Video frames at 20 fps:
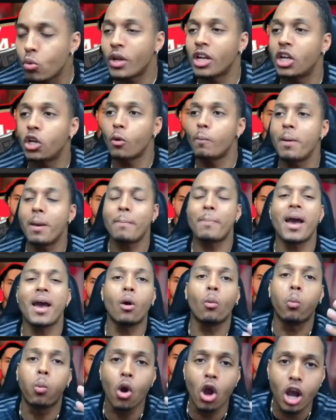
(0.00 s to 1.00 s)
a little bit better.
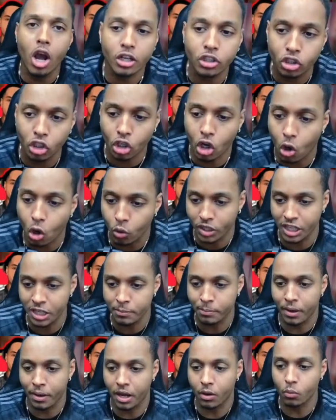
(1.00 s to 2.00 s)
Work the goalkeeper.